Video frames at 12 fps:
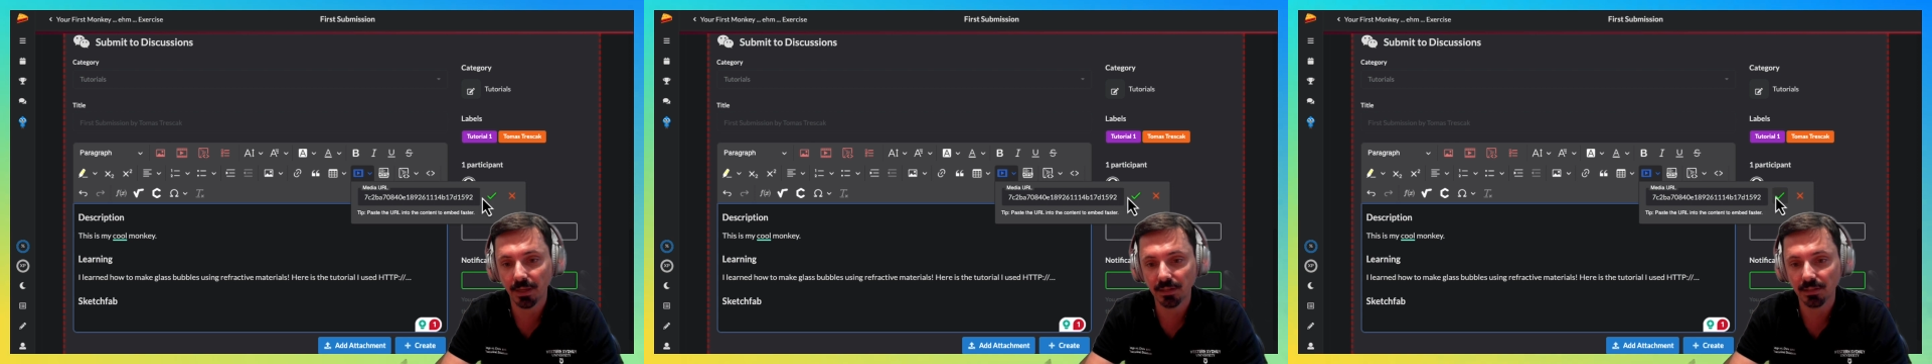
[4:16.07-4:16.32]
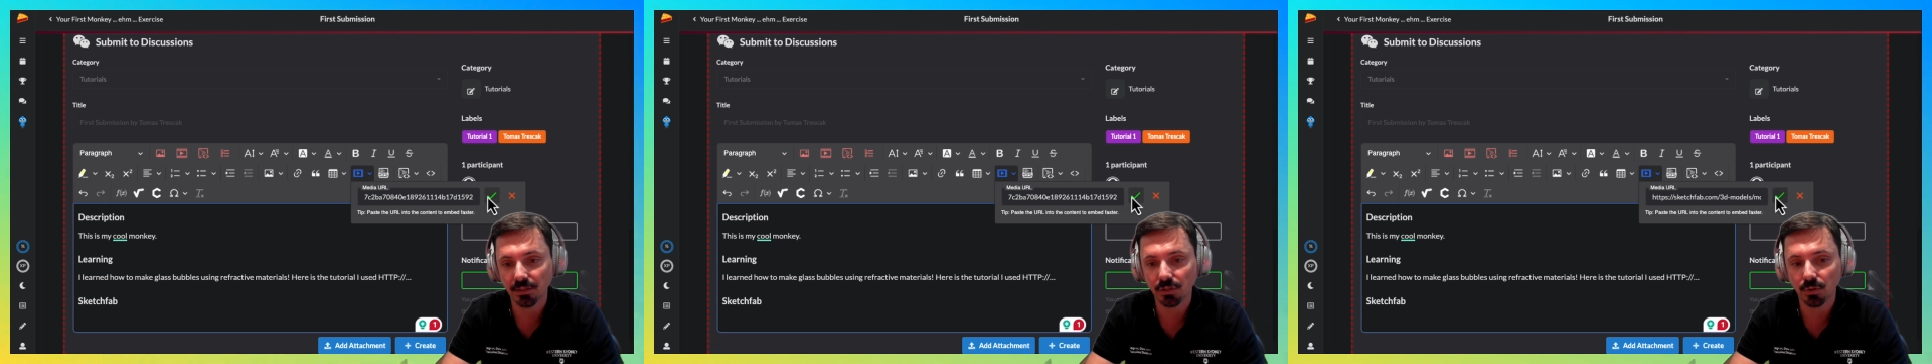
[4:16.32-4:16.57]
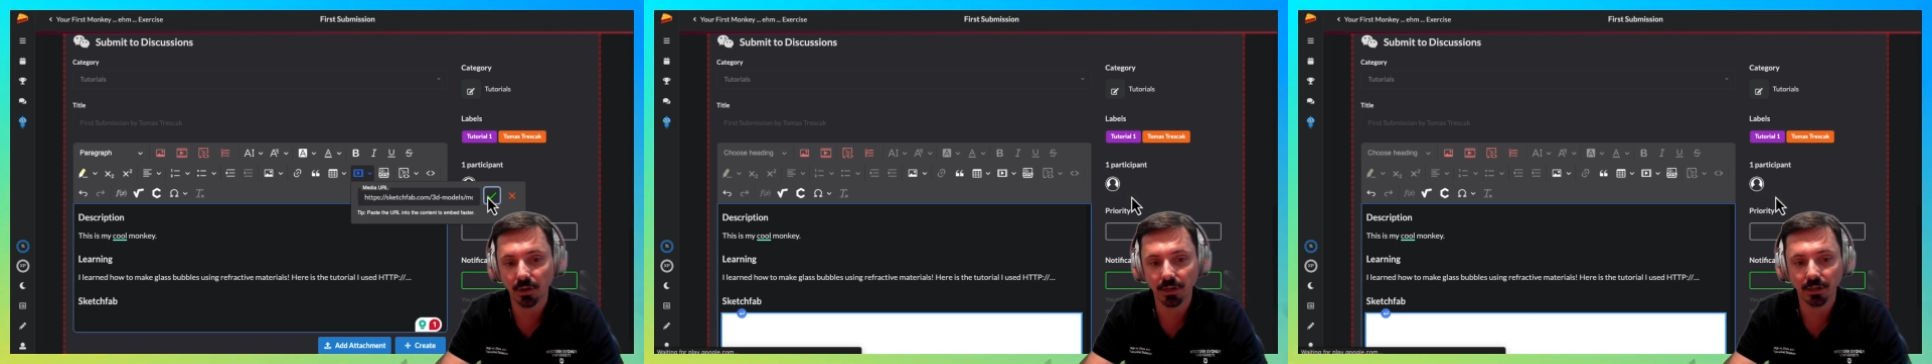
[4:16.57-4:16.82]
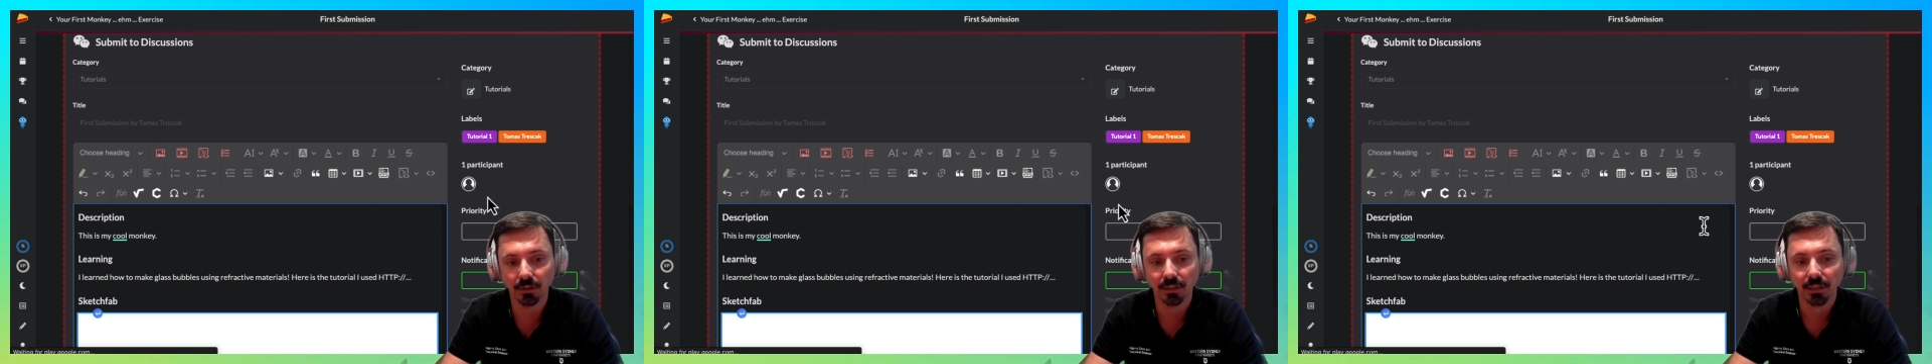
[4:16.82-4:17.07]
paste this
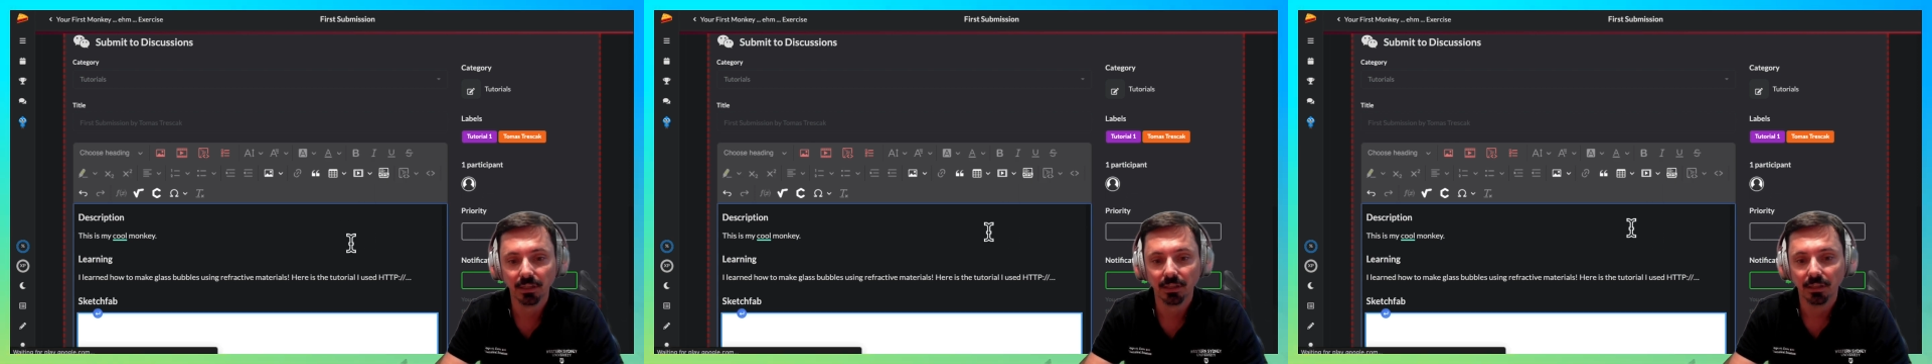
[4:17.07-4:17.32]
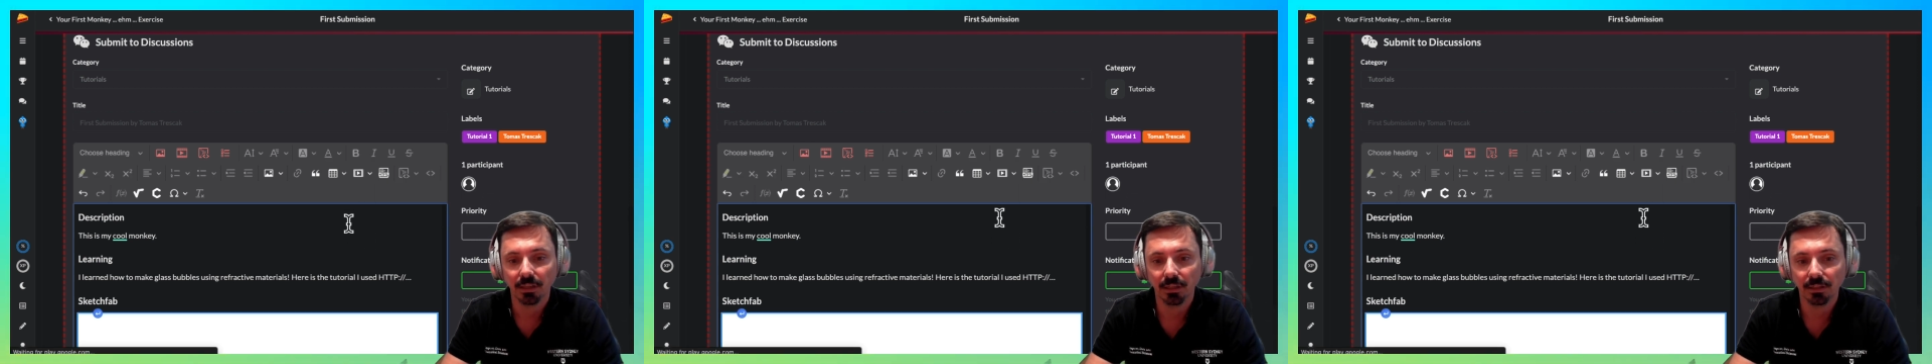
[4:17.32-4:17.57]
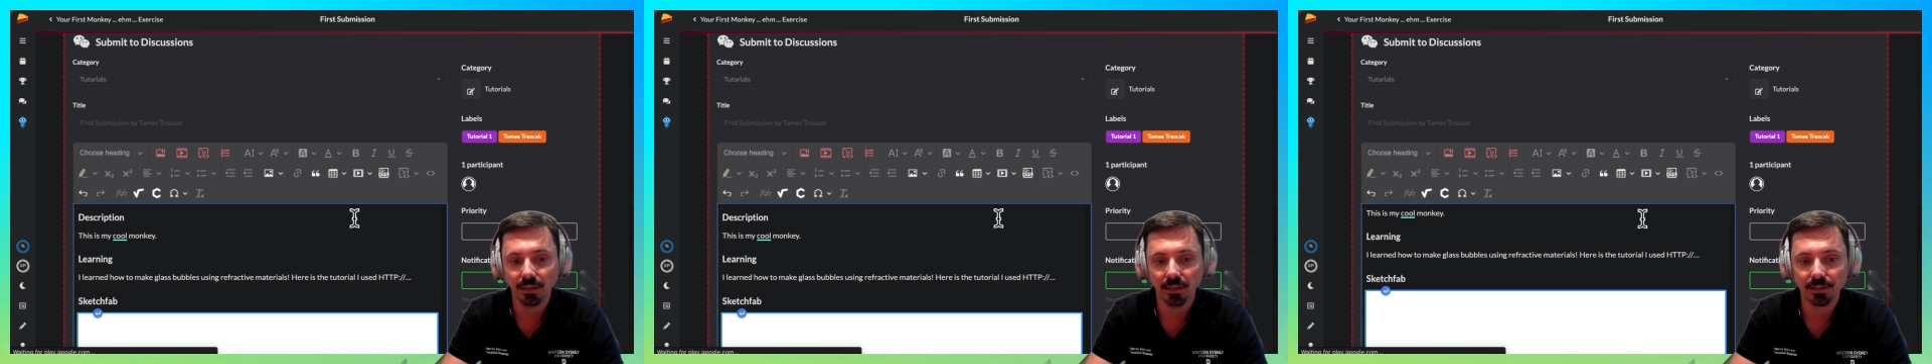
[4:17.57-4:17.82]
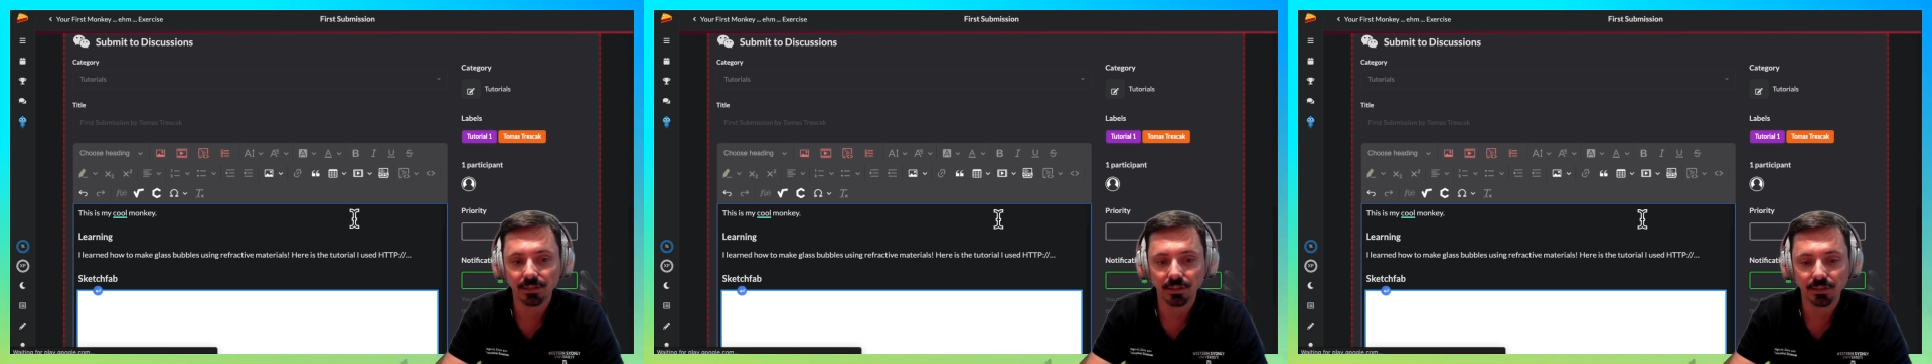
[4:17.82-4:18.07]
URL, it
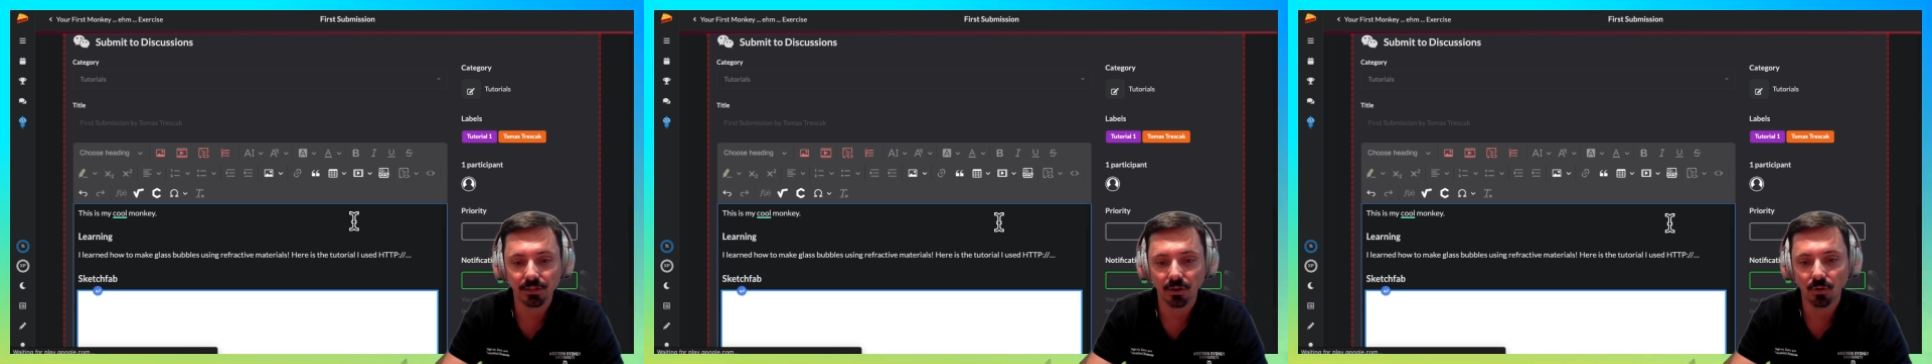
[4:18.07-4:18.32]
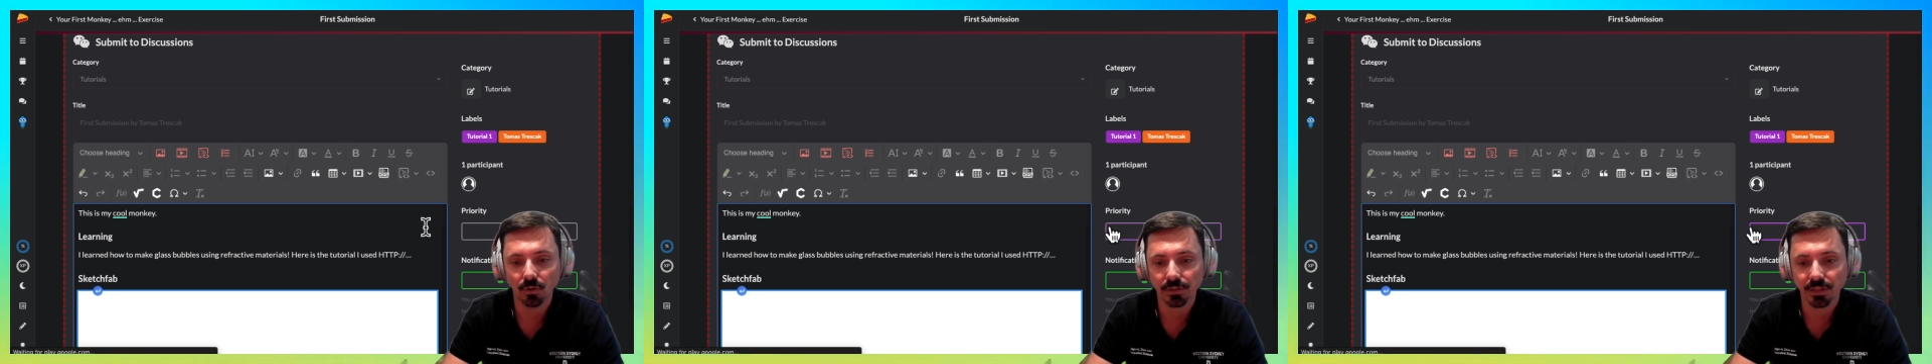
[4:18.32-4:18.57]
inserts the whole